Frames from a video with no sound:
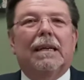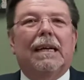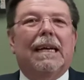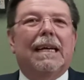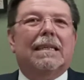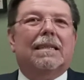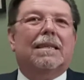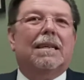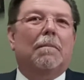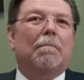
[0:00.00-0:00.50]

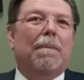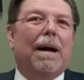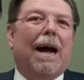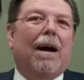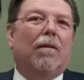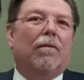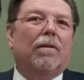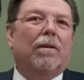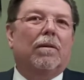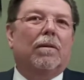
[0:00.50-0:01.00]
It's
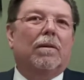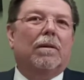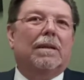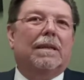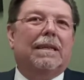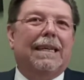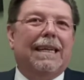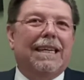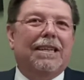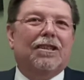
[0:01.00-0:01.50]
about
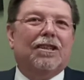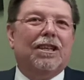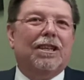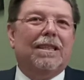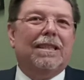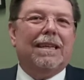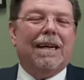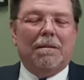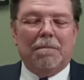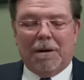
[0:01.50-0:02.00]

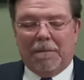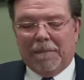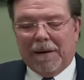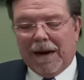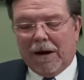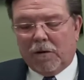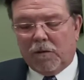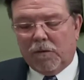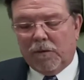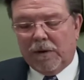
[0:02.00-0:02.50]
teaching them
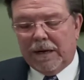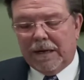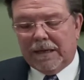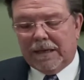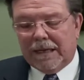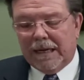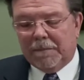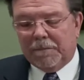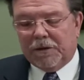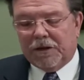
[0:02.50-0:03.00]
about
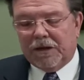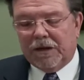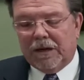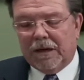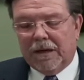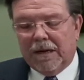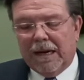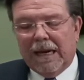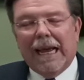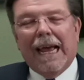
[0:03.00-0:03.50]

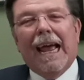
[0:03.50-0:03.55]
redemption